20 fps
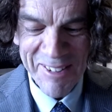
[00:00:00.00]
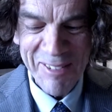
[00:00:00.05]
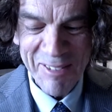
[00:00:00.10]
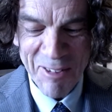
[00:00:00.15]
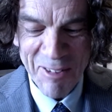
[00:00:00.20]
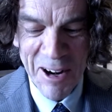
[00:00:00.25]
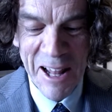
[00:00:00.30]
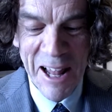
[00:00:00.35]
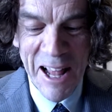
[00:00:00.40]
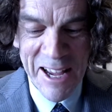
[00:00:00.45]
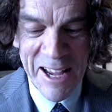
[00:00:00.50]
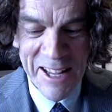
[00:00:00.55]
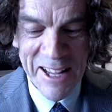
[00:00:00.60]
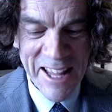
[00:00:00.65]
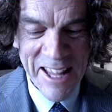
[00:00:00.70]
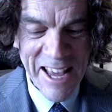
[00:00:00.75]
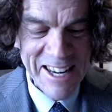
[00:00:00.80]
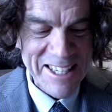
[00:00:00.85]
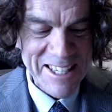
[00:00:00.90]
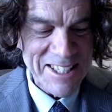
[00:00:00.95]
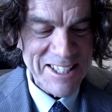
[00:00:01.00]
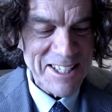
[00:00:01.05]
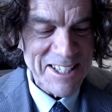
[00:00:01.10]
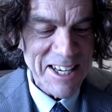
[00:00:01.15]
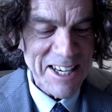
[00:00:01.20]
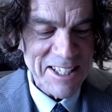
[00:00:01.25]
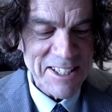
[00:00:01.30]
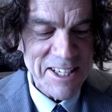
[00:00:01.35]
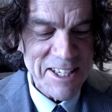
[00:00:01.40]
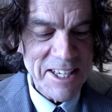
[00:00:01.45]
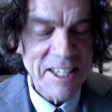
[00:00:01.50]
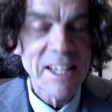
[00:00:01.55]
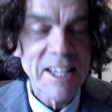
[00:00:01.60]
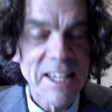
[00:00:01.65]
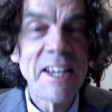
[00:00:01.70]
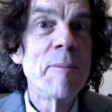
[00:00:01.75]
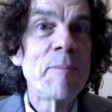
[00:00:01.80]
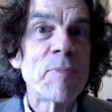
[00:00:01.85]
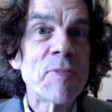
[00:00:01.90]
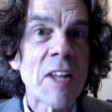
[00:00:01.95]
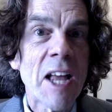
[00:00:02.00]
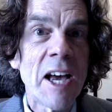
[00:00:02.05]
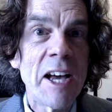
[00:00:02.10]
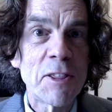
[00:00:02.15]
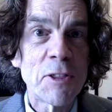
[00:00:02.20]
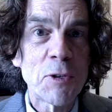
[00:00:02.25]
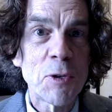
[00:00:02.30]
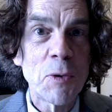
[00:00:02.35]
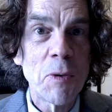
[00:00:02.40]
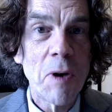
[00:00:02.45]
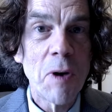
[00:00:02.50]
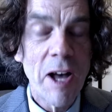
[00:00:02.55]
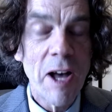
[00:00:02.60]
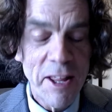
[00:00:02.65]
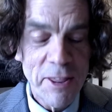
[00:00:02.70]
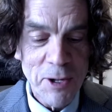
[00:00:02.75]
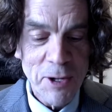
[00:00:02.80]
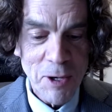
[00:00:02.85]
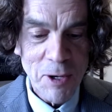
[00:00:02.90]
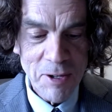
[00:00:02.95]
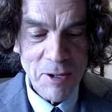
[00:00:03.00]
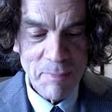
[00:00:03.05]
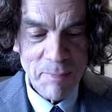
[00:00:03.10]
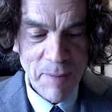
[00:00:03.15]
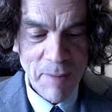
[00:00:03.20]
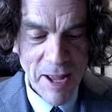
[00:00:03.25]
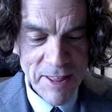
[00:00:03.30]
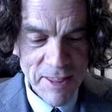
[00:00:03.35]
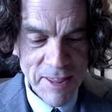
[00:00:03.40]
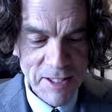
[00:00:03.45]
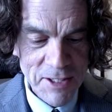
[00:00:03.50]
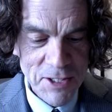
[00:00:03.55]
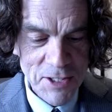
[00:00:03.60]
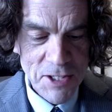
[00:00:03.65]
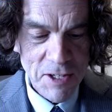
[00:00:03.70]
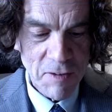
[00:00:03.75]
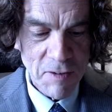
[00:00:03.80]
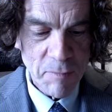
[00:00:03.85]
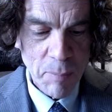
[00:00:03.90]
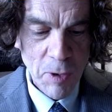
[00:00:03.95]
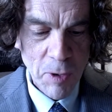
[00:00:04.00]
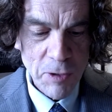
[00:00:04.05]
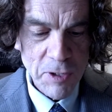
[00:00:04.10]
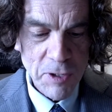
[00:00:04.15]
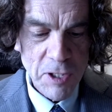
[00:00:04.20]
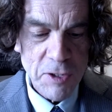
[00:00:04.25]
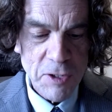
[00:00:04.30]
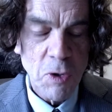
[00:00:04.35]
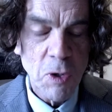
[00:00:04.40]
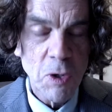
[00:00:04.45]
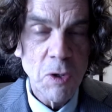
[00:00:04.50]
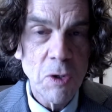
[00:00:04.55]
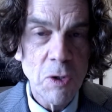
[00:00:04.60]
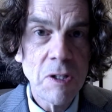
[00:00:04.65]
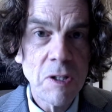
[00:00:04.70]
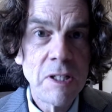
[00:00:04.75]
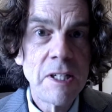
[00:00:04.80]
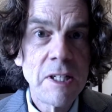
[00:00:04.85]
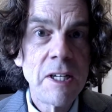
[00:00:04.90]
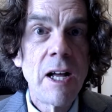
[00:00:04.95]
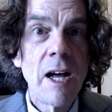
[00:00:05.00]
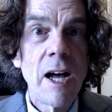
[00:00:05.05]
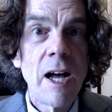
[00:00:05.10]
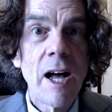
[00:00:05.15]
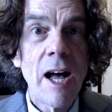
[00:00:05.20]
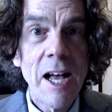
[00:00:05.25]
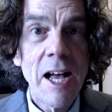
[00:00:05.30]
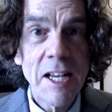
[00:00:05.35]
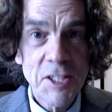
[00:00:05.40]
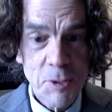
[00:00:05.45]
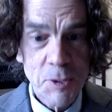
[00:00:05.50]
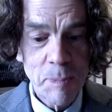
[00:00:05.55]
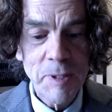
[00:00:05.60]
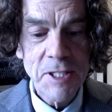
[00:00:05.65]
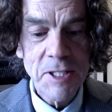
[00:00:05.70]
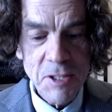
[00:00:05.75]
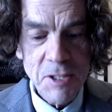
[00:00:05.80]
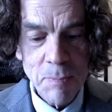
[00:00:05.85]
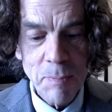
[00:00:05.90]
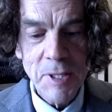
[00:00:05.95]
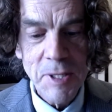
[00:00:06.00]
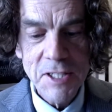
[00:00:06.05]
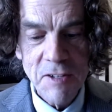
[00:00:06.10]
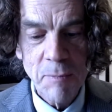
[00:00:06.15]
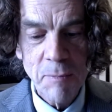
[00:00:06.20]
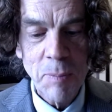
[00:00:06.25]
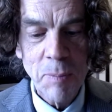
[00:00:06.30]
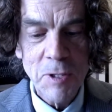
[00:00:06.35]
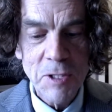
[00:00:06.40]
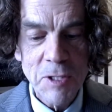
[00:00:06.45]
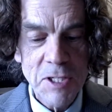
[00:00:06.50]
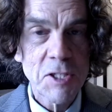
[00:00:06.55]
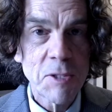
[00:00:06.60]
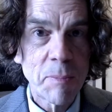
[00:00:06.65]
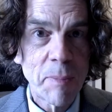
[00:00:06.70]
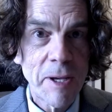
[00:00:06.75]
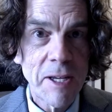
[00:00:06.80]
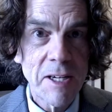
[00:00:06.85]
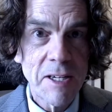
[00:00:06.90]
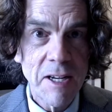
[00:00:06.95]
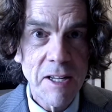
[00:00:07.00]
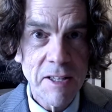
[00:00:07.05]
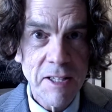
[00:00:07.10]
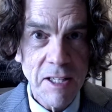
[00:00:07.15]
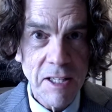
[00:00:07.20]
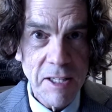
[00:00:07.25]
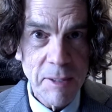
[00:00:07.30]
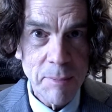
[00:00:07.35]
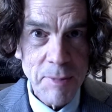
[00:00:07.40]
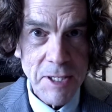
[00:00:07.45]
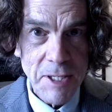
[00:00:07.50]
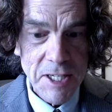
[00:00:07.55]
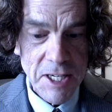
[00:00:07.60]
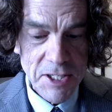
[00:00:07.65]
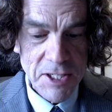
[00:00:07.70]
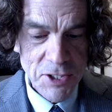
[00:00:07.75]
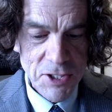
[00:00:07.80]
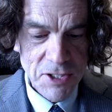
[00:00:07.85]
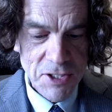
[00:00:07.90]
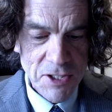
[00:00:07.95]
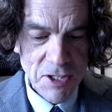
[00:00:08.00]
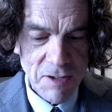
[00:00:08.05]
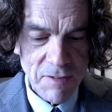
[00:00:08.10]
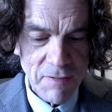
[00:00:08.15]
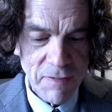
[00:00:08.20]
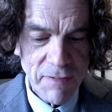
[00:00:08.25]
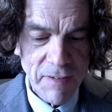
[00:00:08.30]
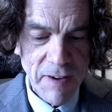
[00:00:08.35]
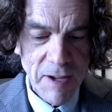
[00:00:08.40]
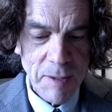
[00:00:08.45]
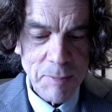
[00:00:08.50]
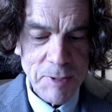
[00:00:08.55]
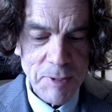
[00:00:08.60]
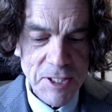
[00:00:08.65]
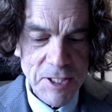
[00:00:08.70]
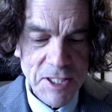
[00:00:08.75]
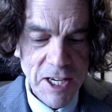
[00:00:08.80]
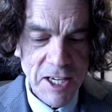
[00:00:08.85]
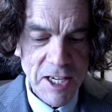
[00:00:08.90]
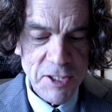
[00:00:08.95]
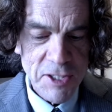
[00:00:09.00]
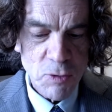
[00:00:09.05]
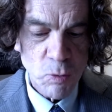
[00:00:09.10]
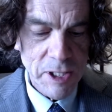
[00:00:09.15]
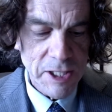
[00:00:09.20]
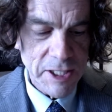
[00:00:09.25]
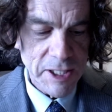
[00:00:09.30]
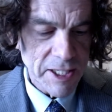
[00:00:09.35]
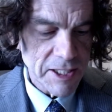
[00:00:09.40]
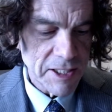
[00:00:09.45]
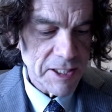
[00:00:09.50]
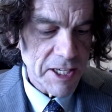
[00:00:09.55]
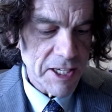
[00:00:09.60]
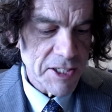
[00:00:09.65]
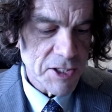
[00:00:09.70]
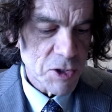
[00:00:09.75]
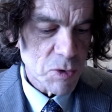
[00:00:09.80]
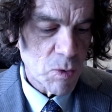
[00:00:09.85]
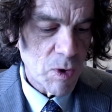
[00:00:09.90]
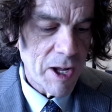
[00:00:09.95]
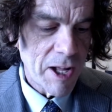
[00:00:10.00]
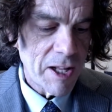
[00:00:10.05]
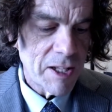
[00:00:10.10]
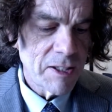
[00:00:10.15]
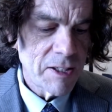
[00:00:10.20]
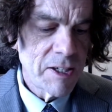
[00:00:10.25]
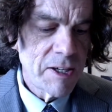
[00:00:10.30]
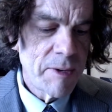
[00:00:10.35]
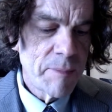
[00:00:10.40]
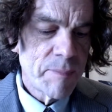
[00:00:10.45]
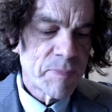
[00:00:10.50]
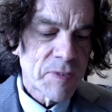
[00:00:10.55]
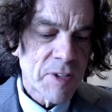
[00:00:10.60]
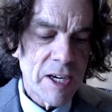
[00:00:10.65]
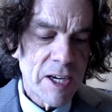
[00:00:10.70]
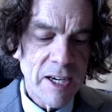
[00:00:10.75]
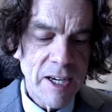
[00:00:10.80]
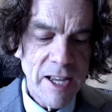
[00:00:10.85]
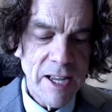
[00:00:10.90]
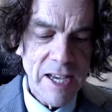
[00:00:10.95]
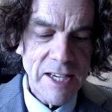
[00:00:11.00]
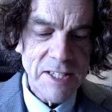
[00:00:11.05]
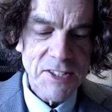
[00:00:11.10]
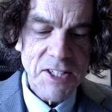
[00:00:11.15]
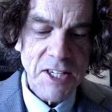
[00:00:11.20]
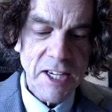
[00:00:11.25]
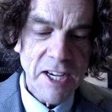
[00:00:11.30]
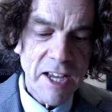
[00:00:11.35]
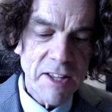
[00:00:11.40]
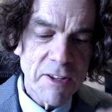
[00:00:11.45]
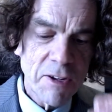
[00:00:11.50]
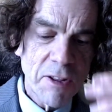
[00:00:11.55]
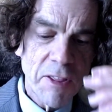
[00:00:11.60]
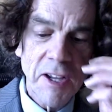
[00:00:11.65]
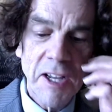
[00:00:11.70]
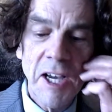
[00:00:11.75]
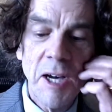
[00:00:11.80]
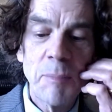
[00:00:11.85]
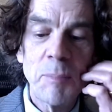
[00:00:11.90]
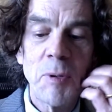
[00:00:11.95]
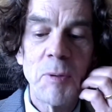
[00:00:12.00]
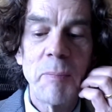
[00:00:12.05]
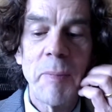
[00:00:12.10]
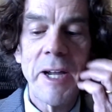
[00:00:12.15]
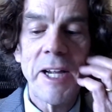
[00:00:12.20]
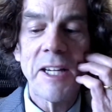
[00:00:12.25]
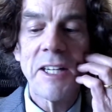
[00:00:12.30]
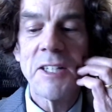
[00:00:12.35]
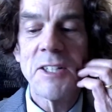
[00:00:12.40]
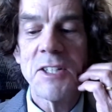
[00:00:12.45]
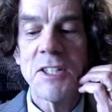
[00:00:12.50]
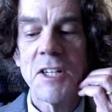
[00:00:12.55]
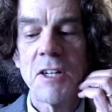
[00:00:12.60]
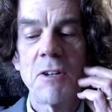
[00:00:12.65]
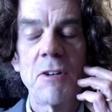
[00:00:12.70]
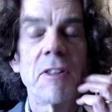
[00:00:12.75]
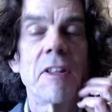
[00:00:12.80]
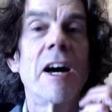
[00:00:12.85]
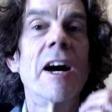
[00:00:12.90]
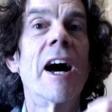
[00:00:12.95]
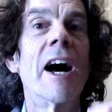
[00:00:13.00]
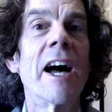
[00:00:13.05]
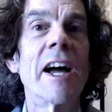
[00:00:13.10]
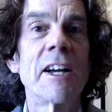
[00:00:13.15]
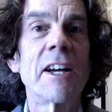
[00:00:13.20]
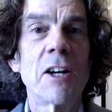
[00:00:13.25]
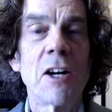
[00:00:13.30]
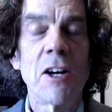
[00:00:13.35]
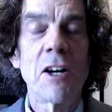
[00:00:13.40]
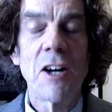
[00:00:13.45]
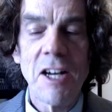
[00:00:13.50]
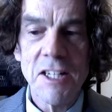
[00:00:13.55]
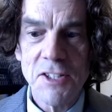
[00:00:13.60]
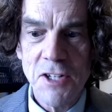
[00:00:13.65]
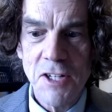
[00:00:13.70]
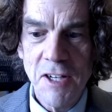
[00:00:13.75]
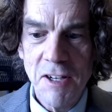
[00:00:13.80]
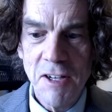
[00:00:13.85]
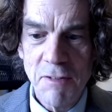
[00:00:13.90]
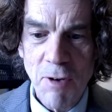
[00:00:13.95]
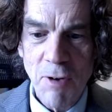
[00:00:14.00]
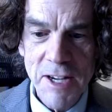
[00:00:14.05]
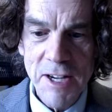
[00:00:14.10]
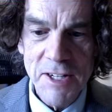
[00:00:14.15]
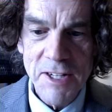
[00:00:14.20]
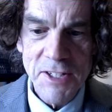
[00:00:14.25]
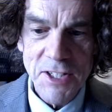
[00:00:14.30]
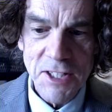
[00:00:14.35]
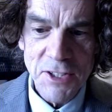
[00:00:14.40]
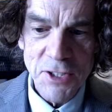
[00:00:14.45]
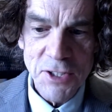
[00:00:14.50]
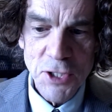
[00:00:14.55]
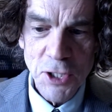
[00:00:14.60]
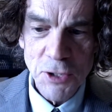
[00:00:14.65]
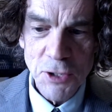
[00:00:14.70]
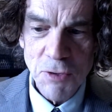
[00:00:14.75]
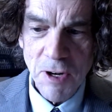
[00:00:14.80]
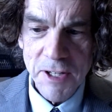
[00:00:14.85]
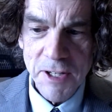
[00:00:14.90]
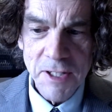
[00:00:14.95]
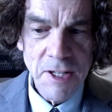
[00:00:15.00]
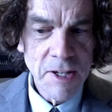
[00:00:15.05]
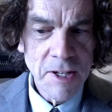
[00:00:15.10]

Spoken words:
rely on that as a technique. And through other methods of birth control. Husbands must have participated in the limitations on family size willingly as well, as together the couple might consider the high cost of raising children.